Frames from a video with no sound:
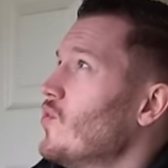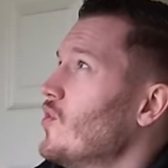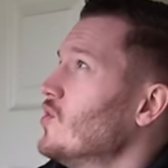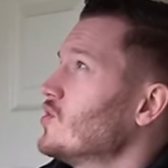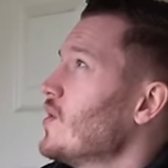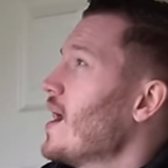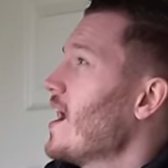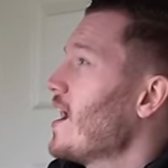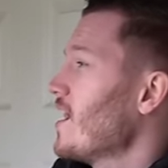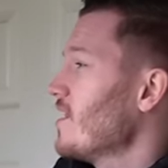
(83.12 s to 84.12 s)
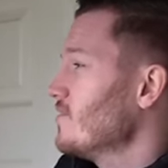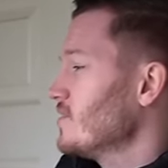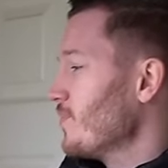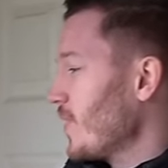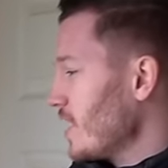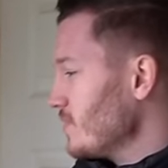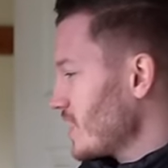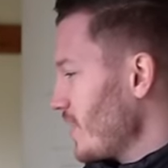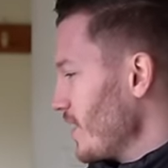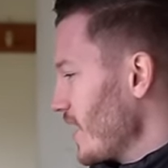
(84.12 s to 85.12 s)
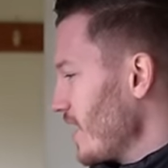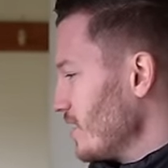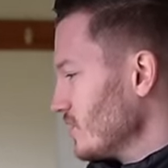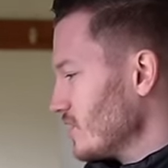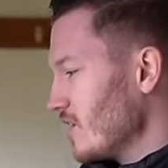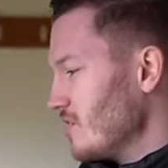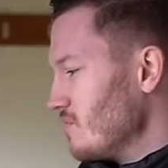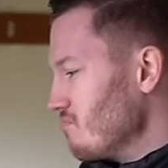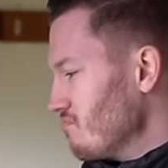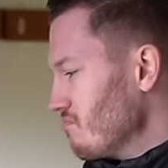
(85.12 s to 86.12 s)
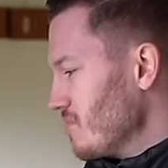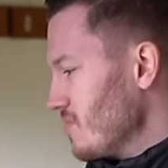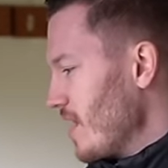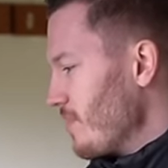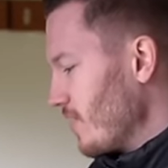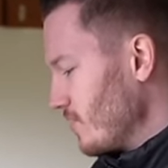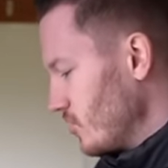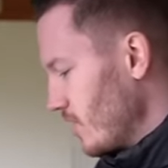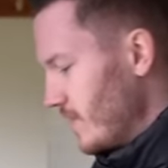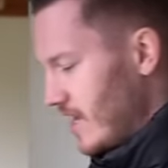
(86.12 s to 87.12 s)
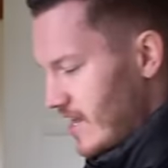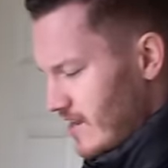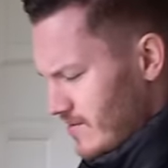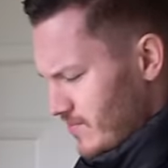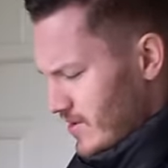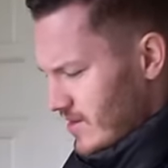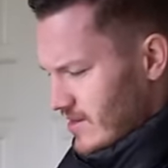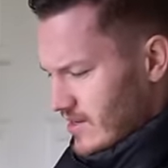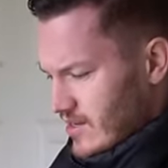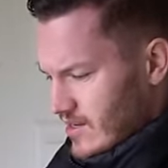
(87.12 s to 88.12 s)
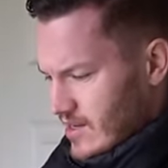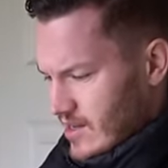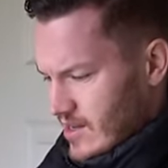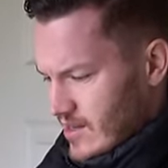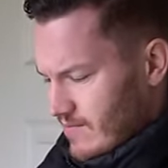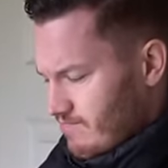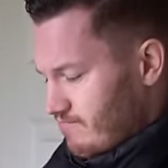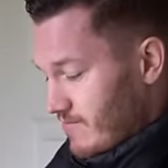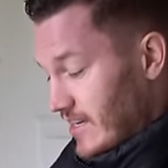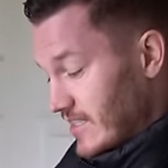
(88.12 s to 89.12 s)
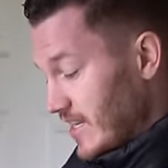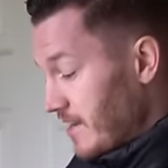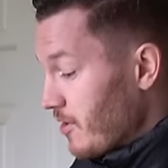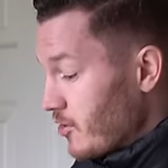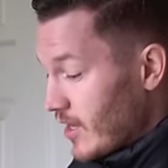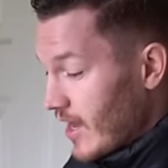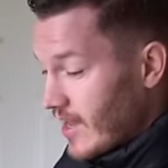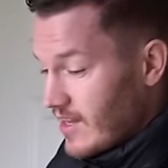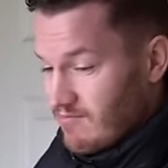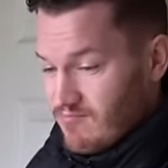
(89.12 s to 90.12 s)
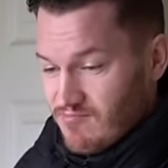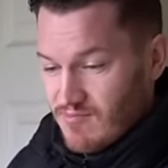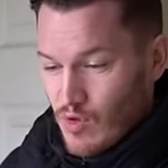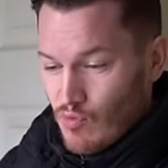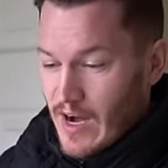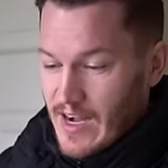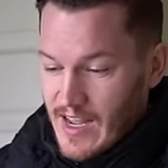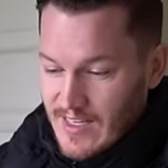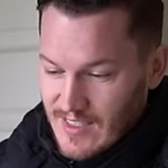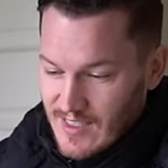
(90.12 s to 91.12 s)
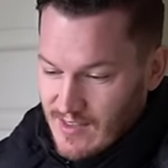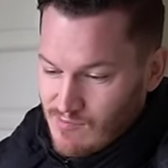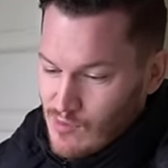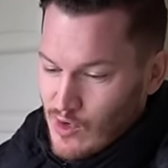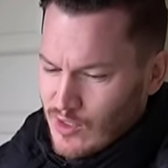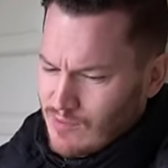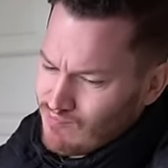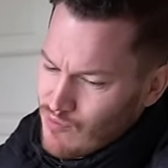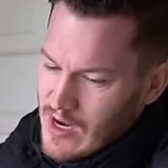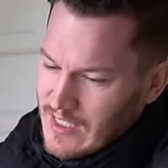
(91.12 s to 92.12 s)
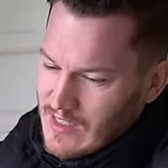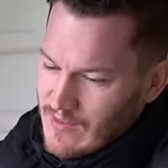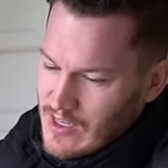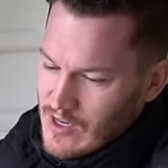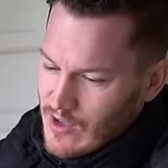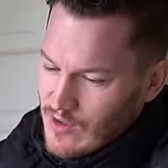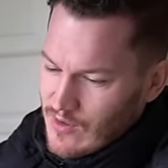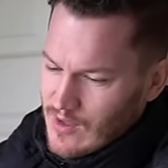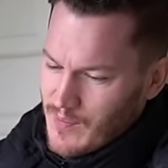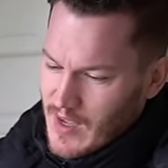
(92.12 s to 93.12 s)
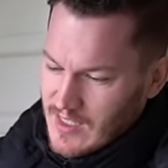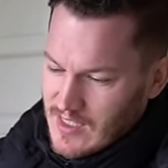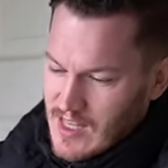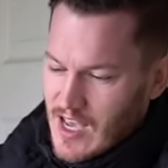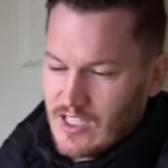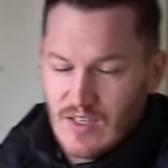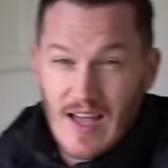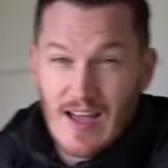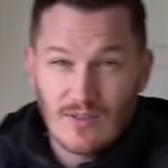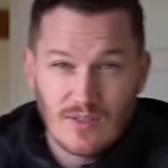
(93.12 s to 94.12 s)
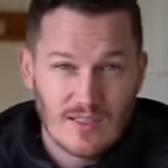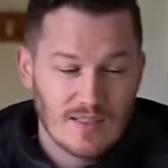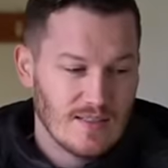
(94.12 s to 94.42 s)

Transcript: We also have some pipes coming out, so they might have to try and be hidden, but they seem okay. The radiator looks relatively new compared to the age of the house.